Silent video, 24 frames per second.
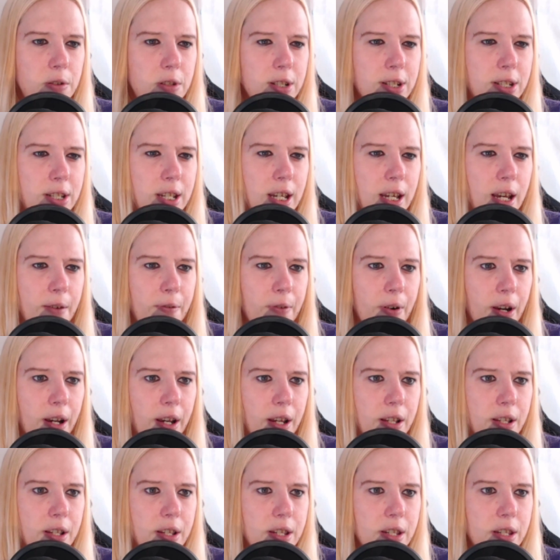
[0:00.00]
see if I
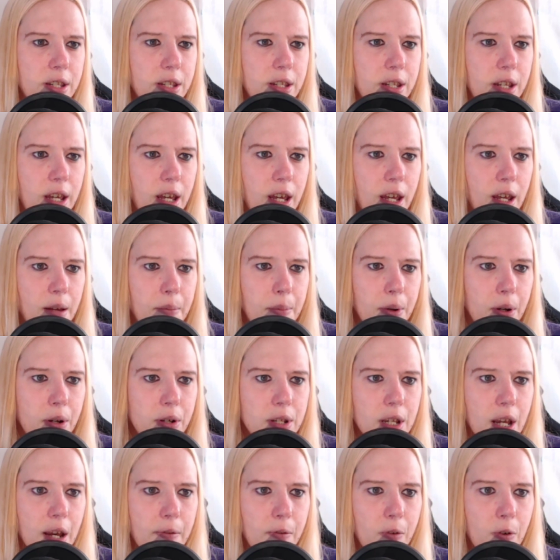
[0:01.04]
can see it
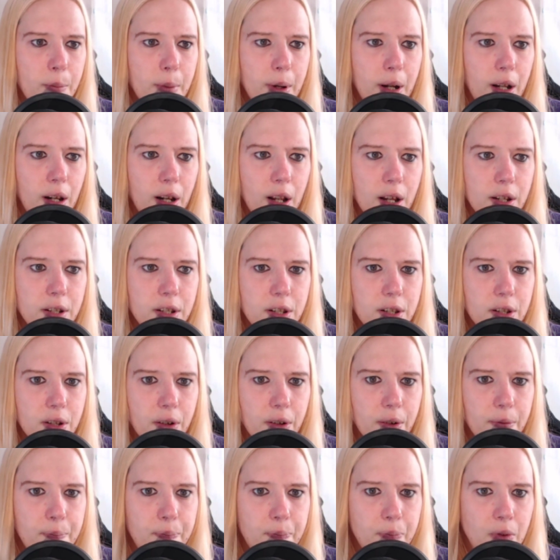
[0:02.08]
because I haven't got my glasses on.